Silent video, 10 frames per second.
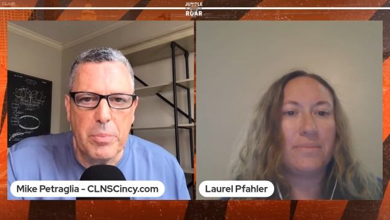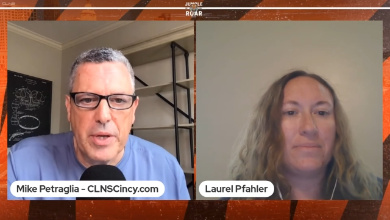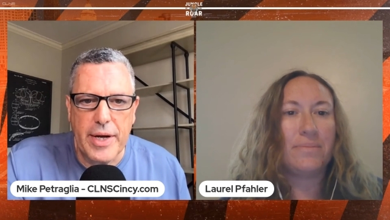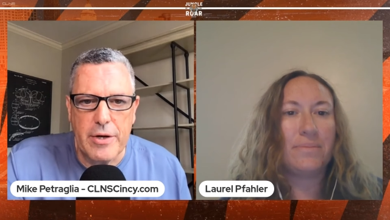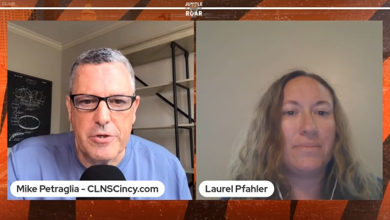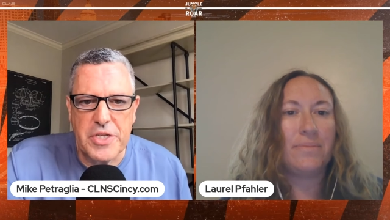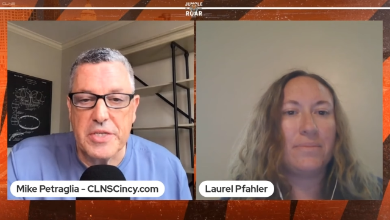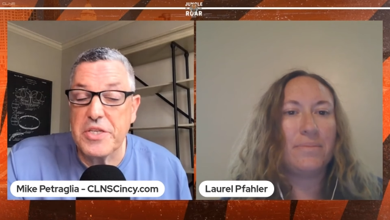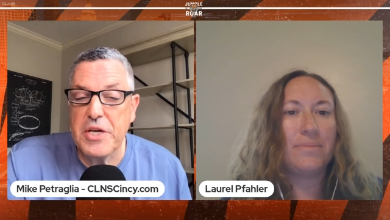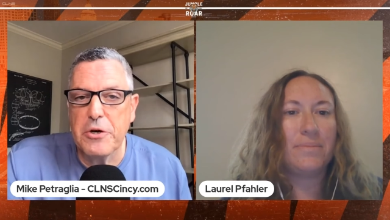Speaker 1: players
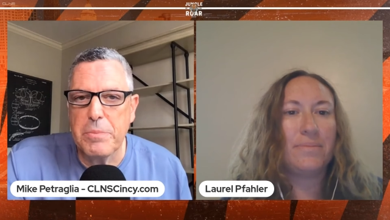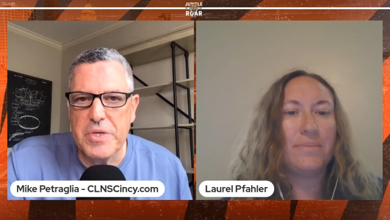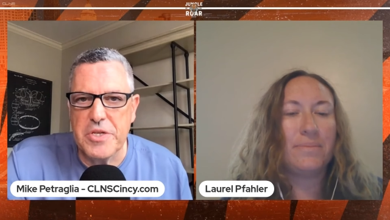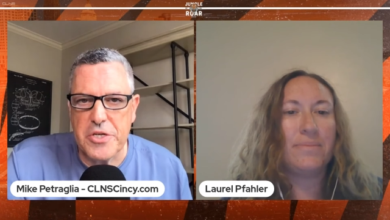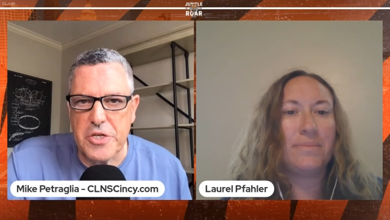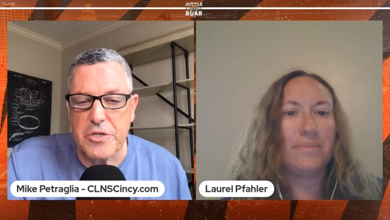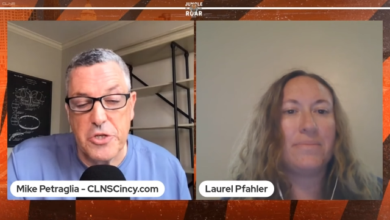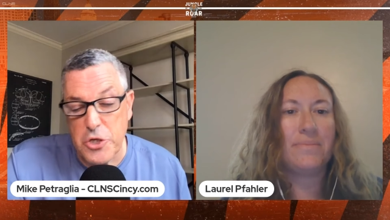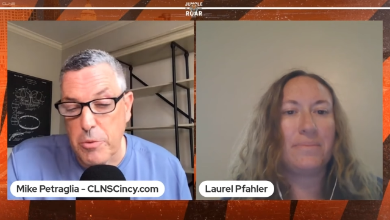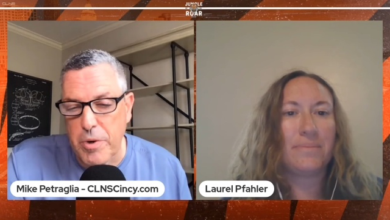at skill positions,
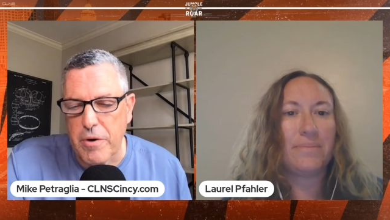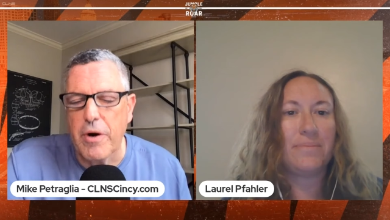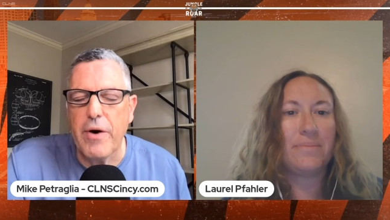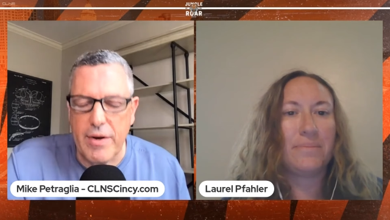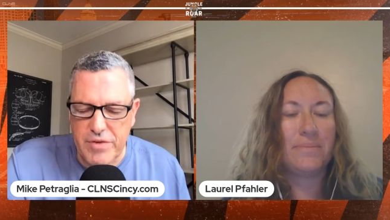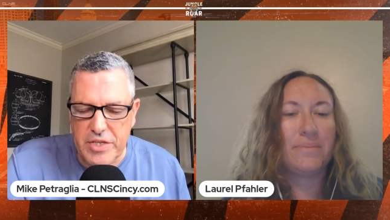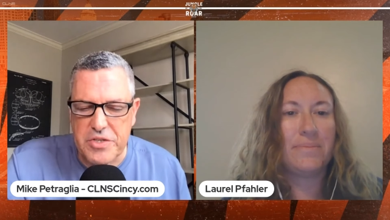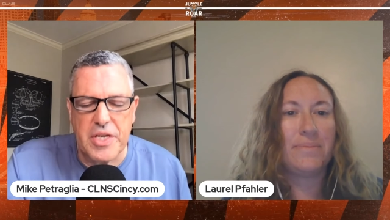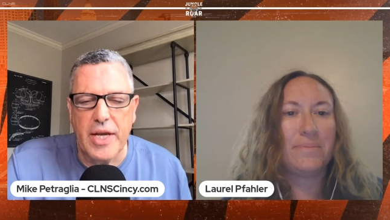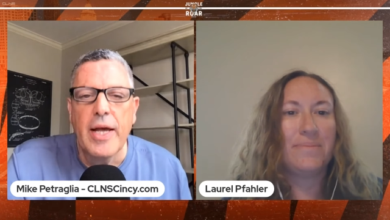Joe Burrow,
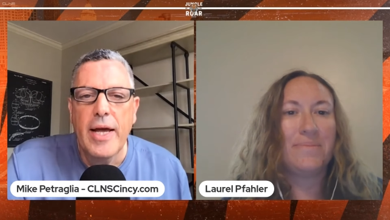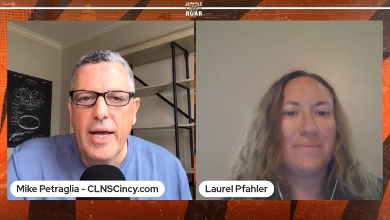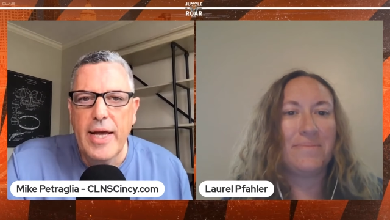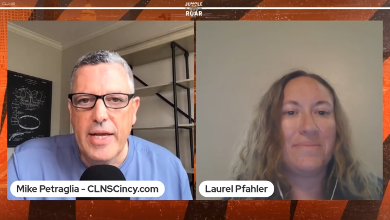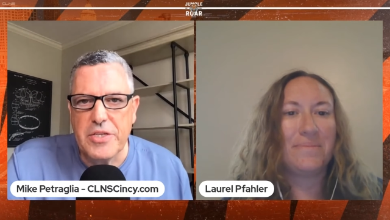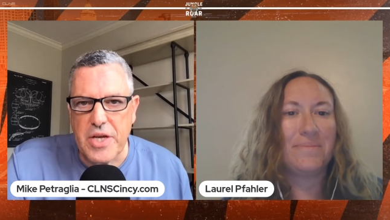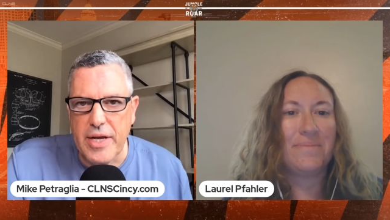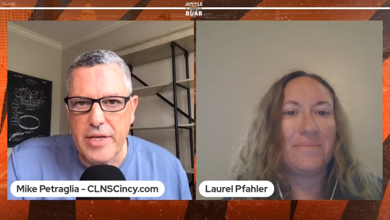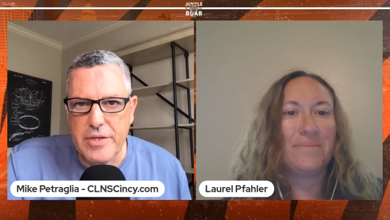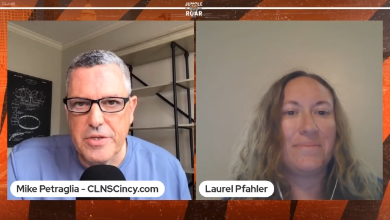obviously, he
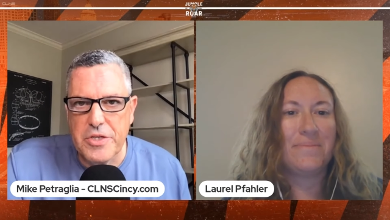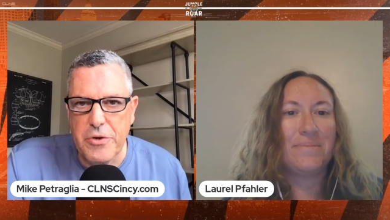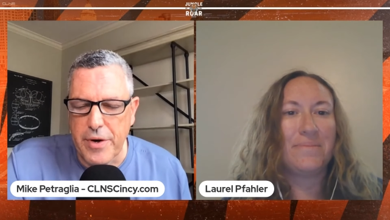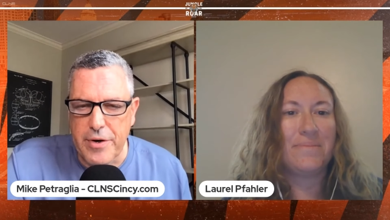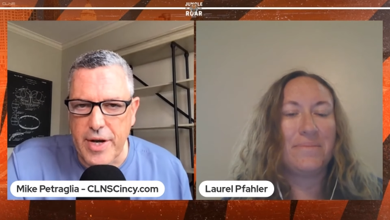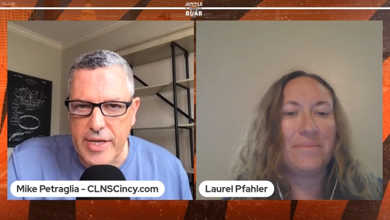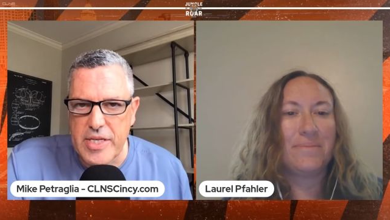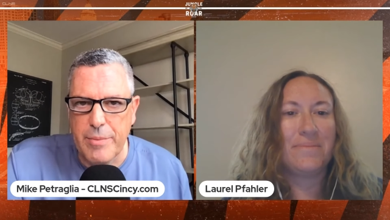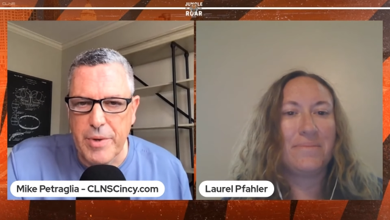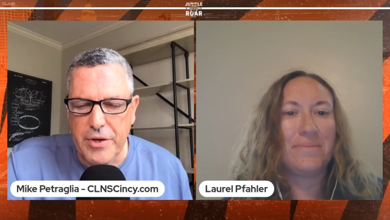signed his
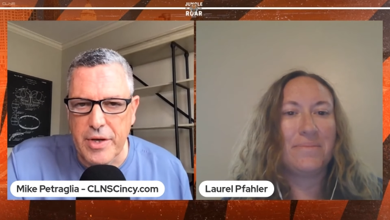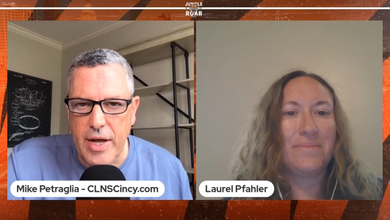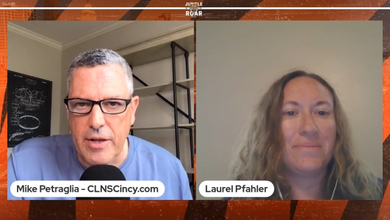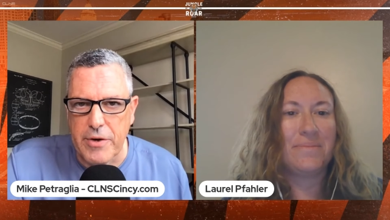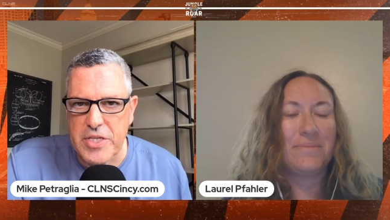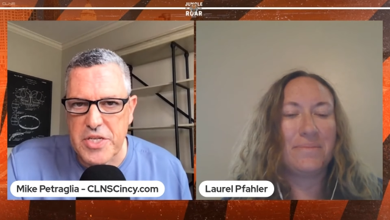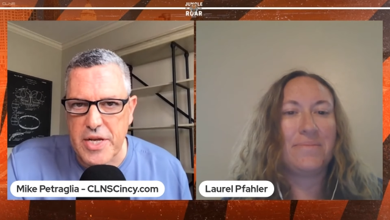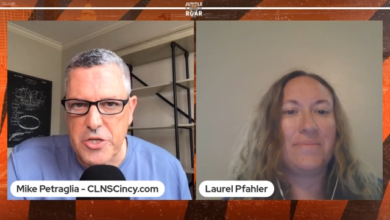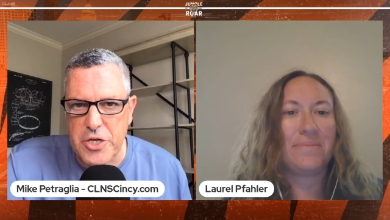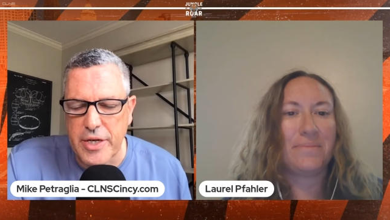$219 million
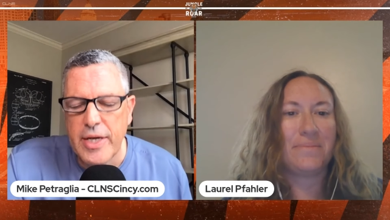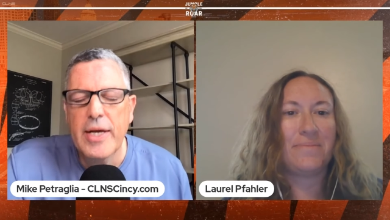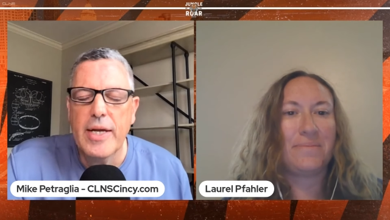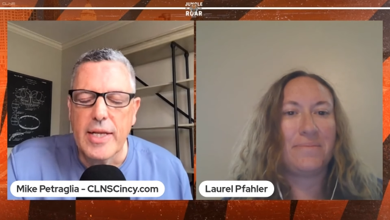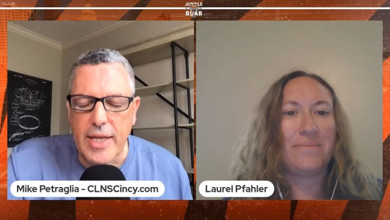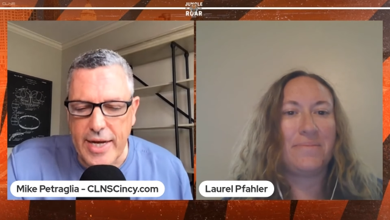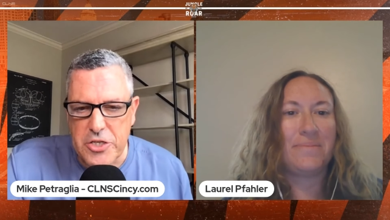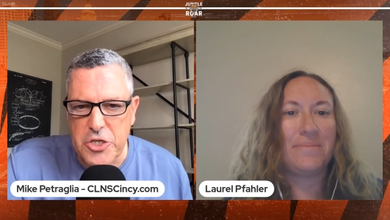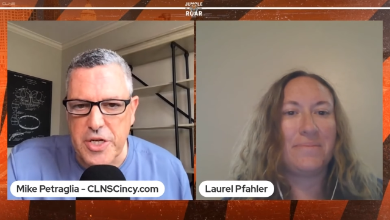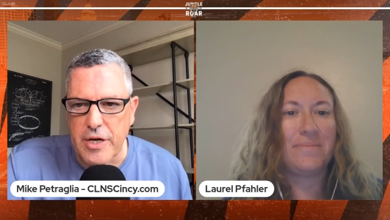extension
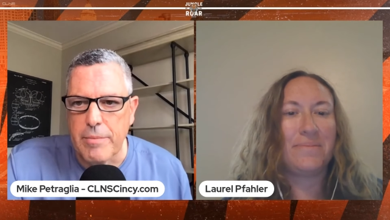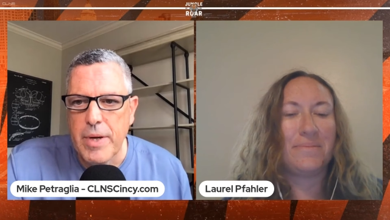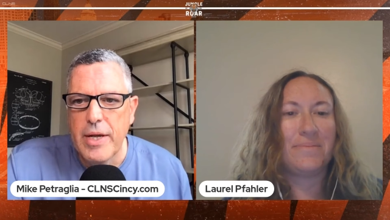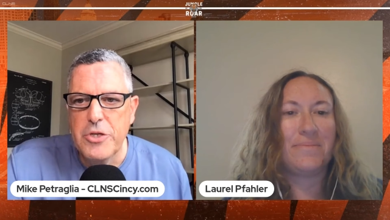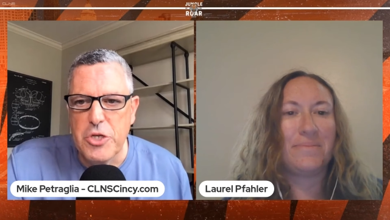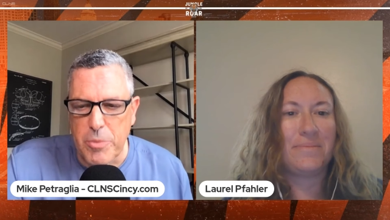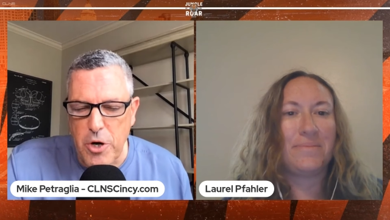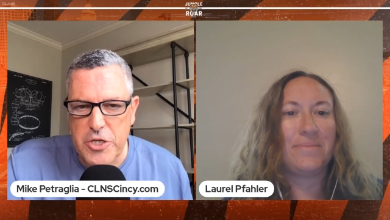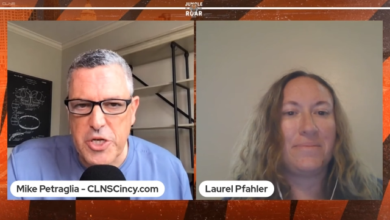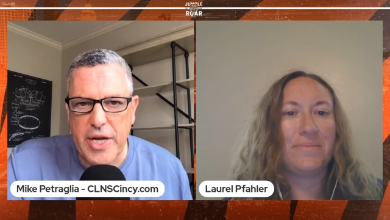last year,
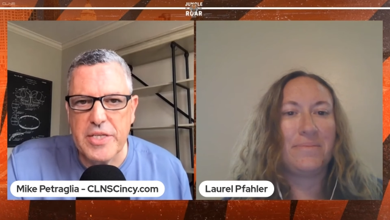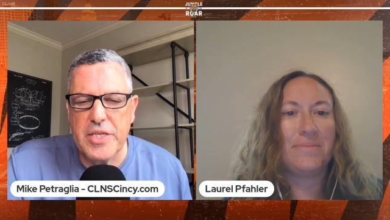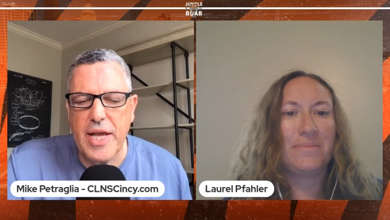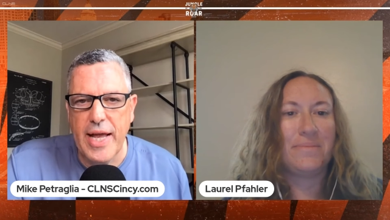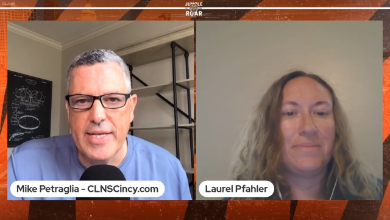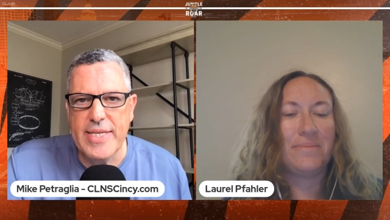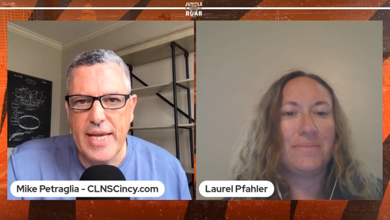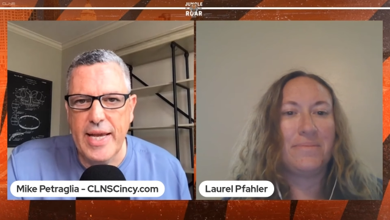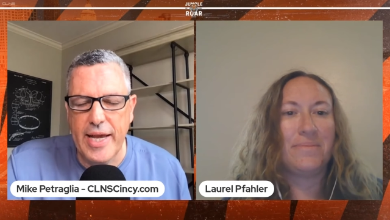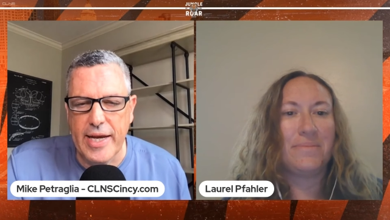Ja'Marr Chase and
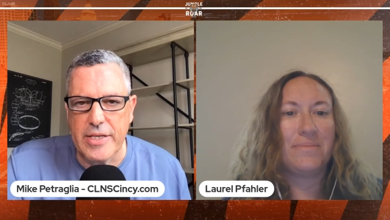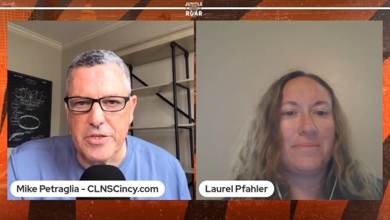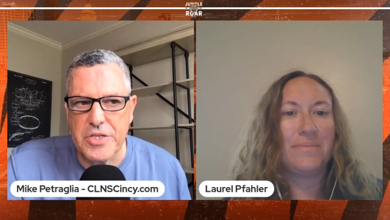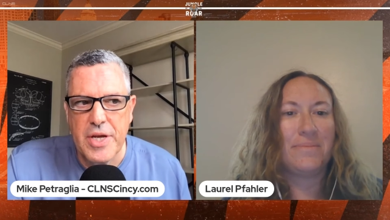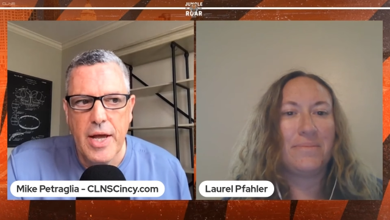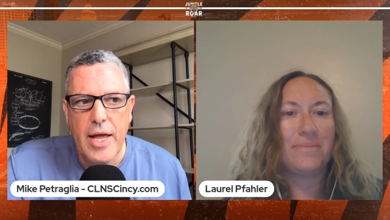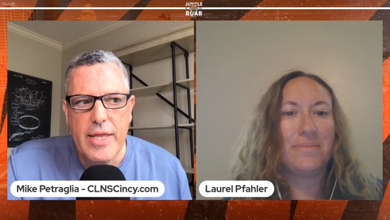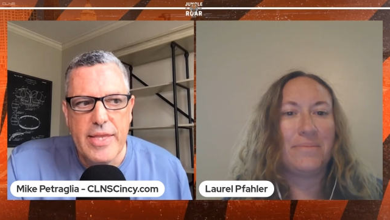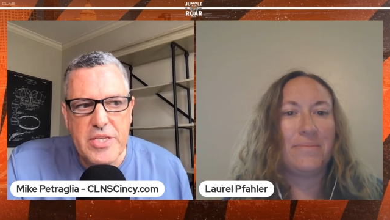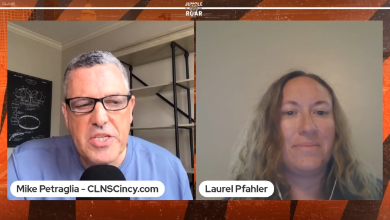Tee Higgins.
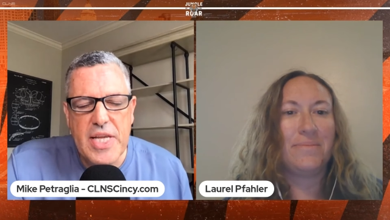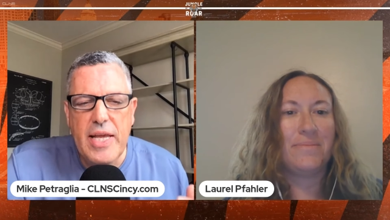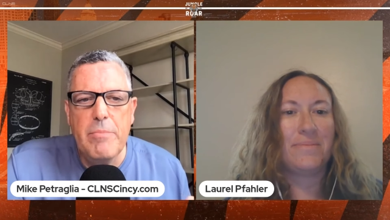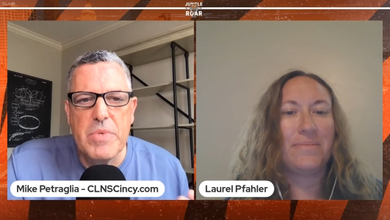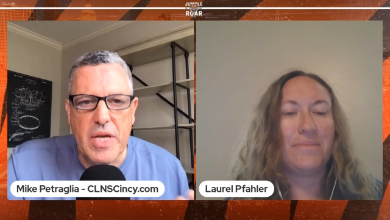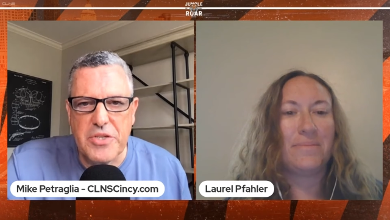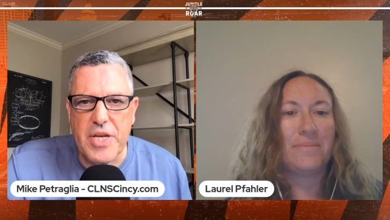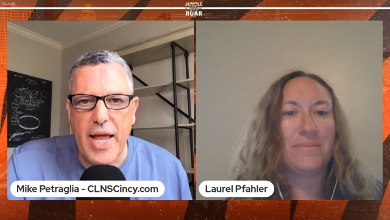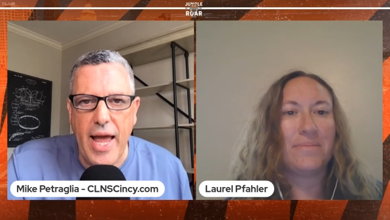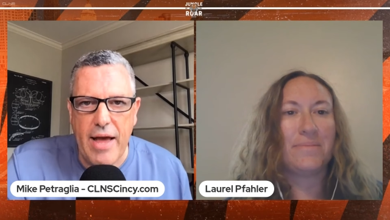This team
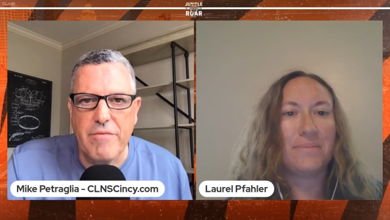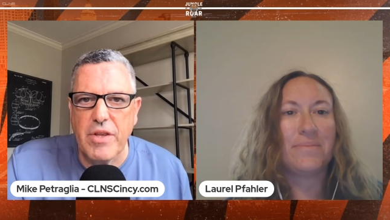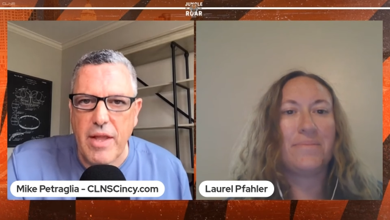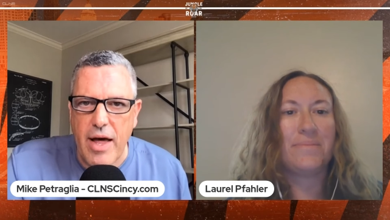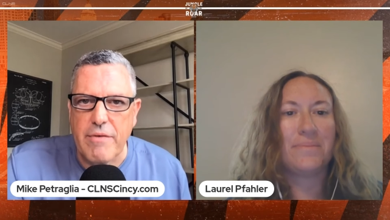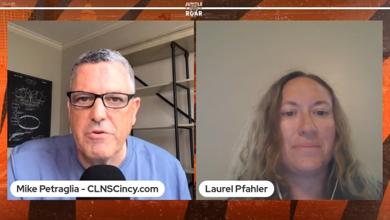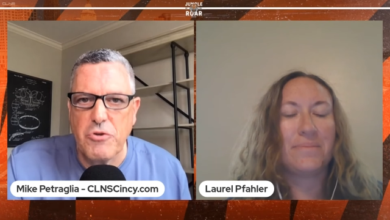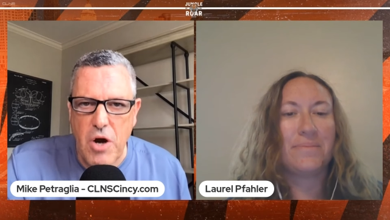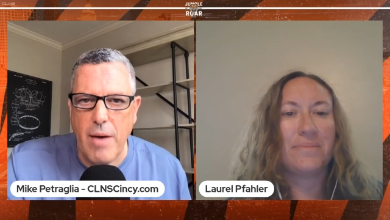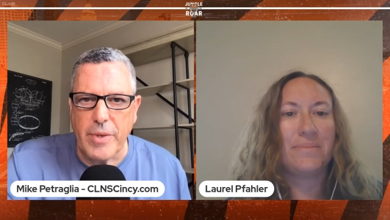doesn't have a lot of
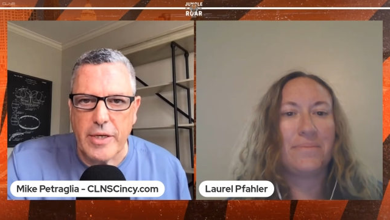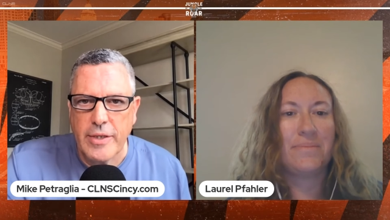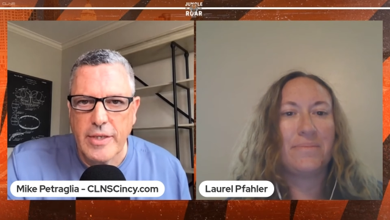drama.